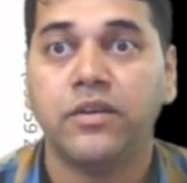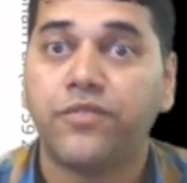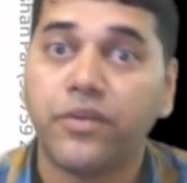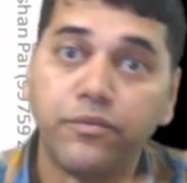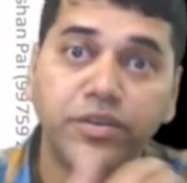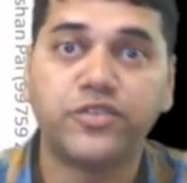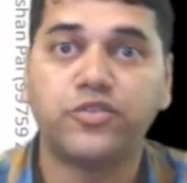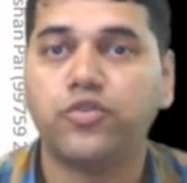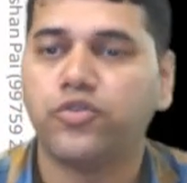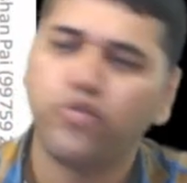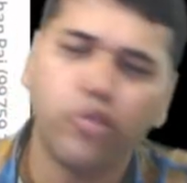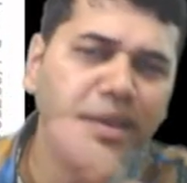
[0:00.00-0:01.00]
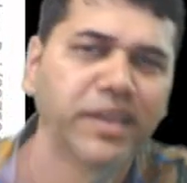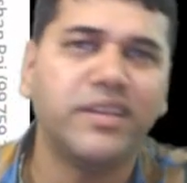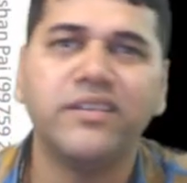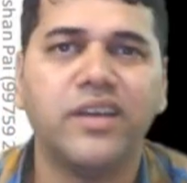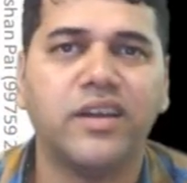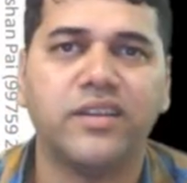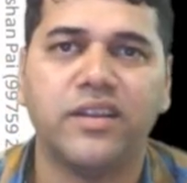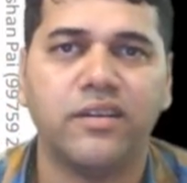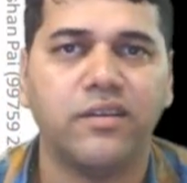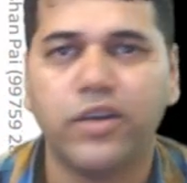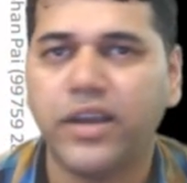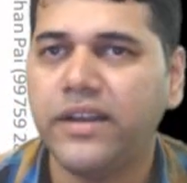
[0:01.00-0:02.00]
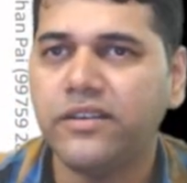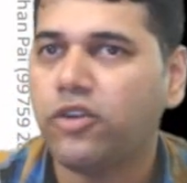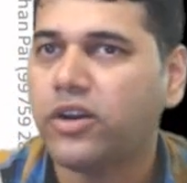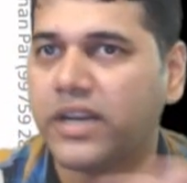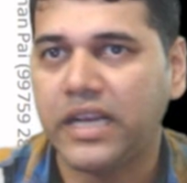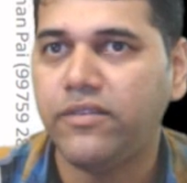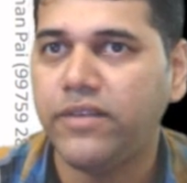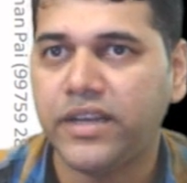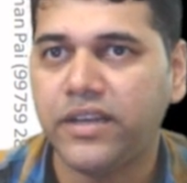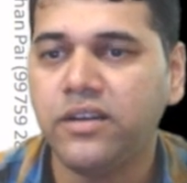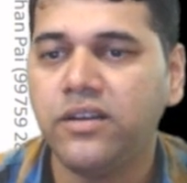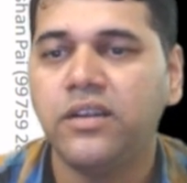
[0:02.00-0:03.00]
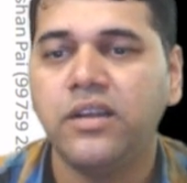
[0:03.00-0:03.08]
From which source? So many things are there. Okay, it is not relevant here.